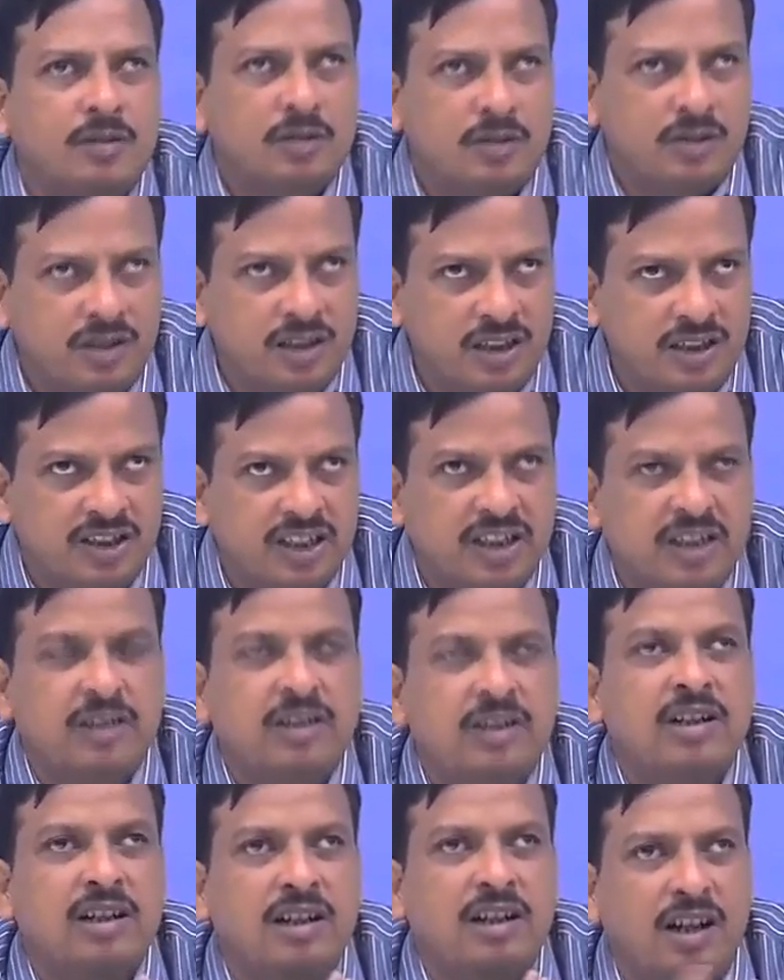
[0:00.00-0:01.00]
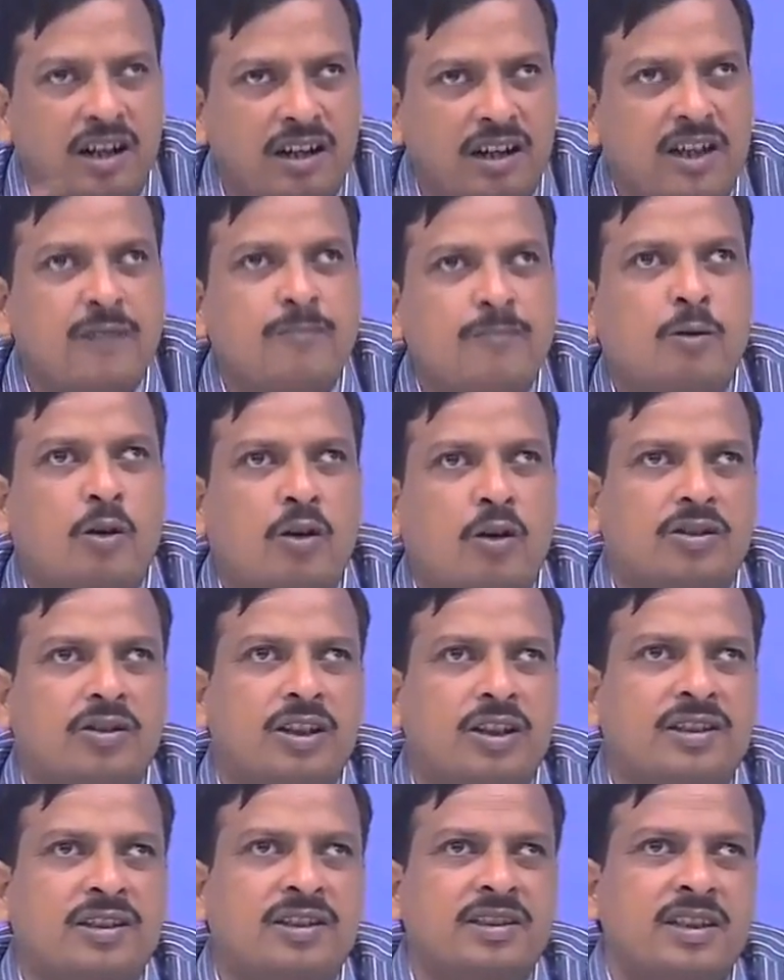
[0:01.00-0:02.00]
teaching learning
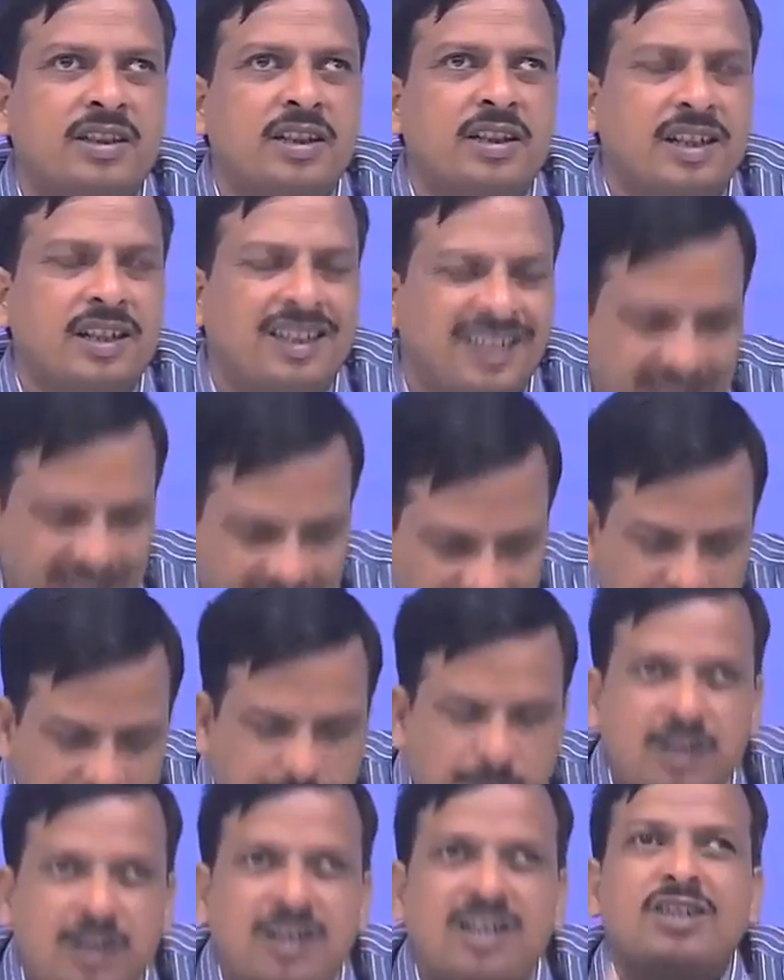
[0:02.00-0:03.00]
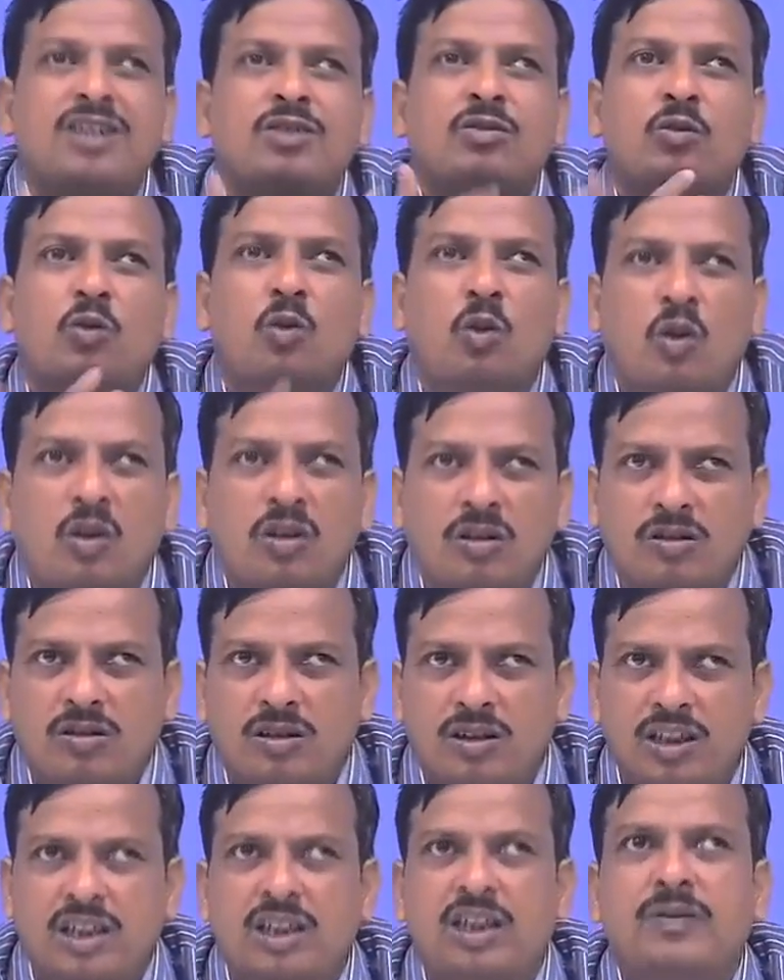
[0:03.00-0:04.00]
process as per his own
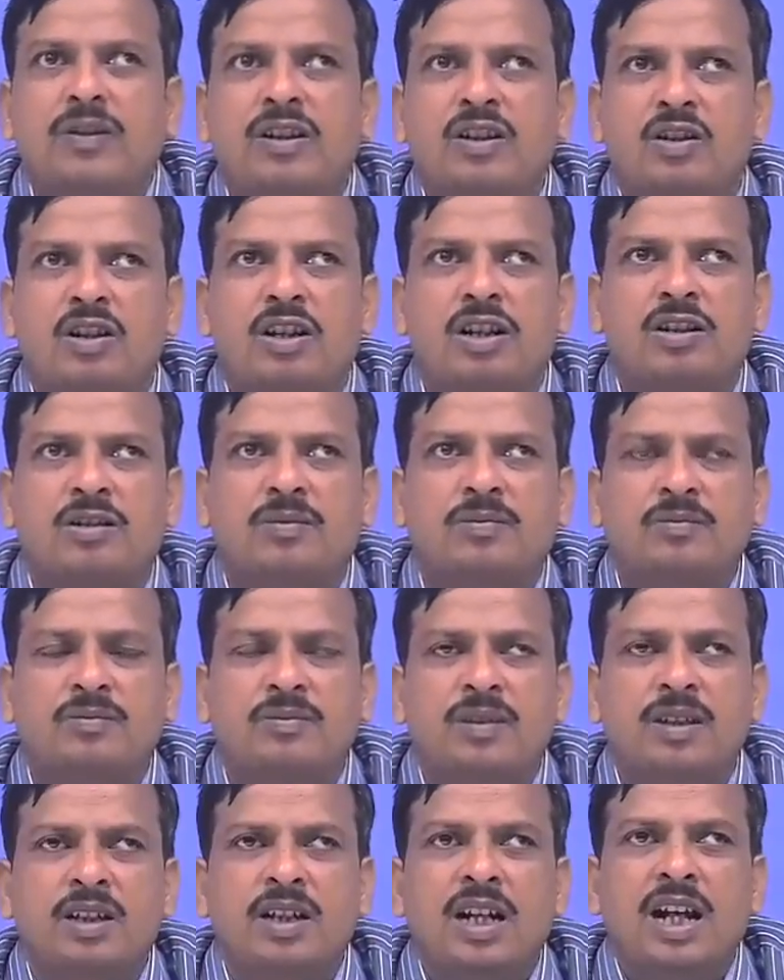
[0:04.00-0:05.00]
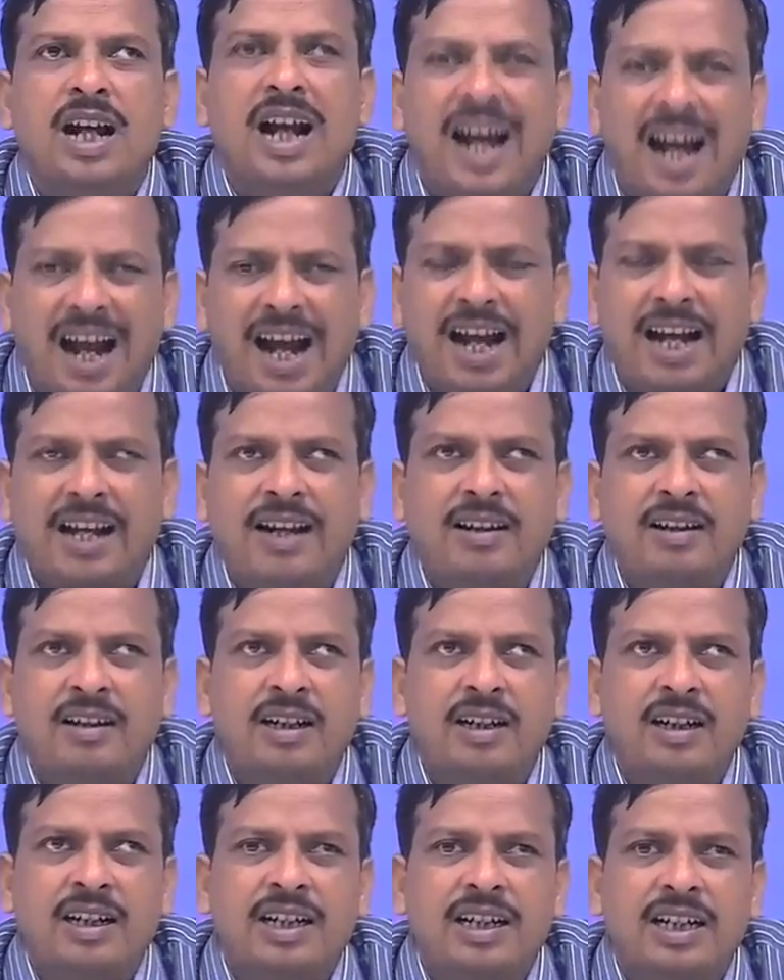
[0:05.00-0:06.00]
individualism, and
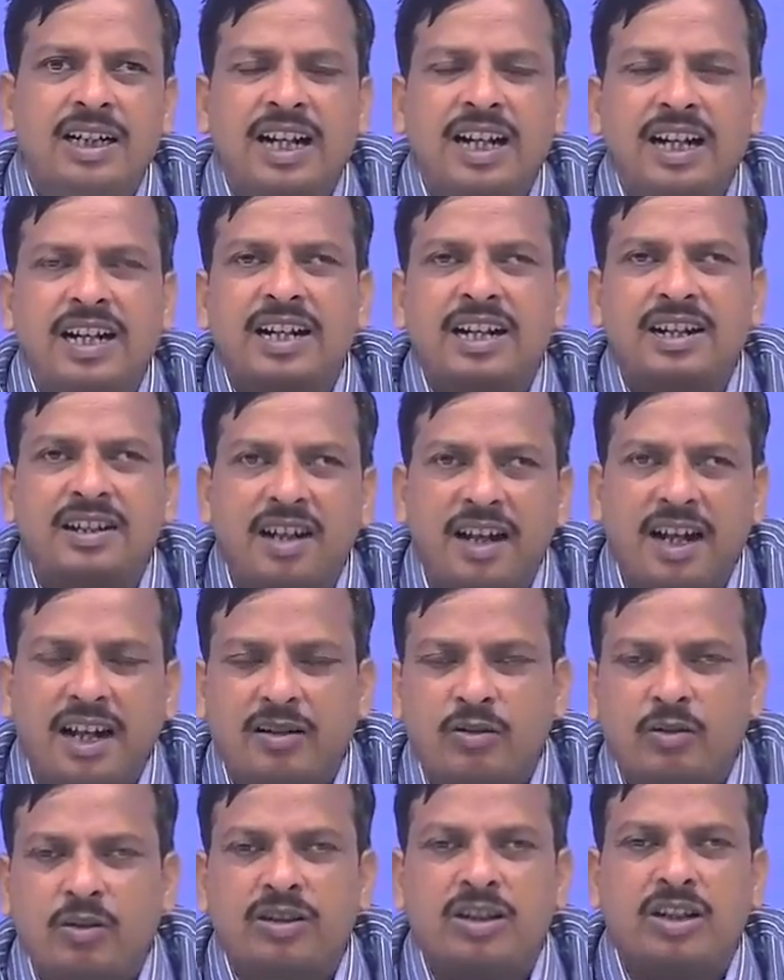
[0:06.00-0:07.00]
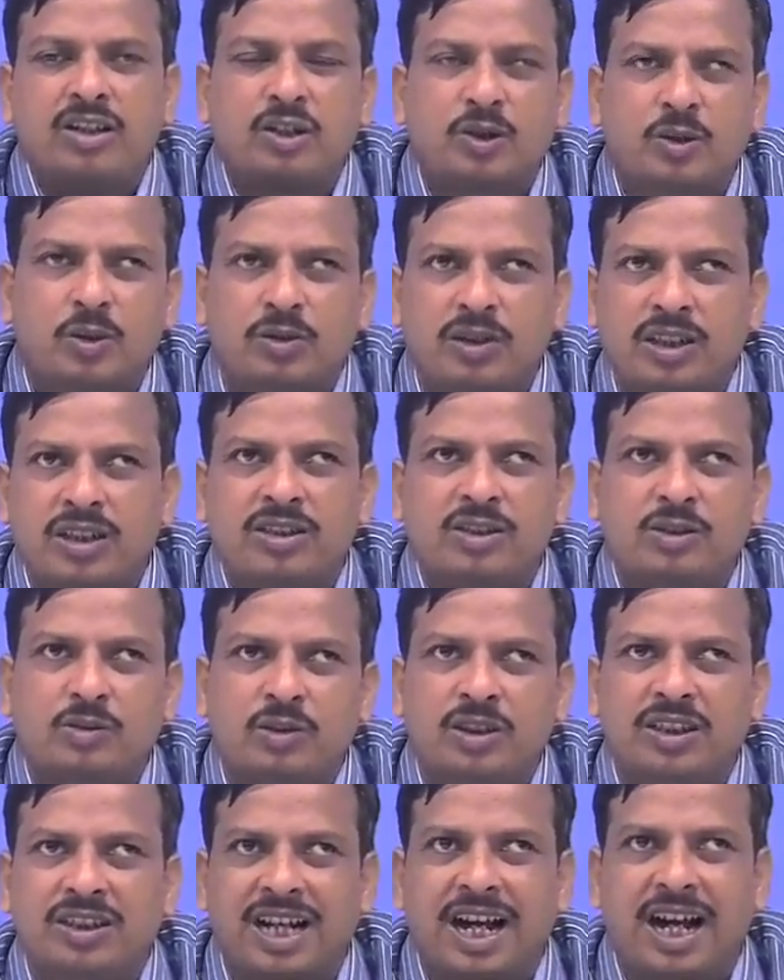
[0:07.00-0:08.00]
he can interact with the students
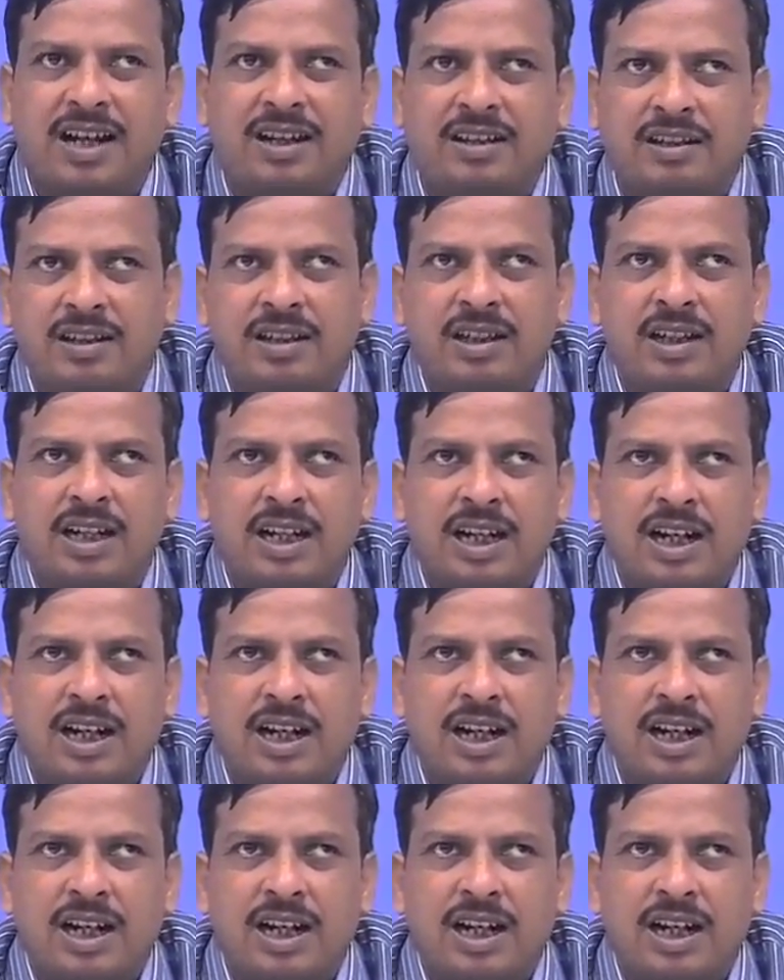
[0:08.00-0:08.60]
with that.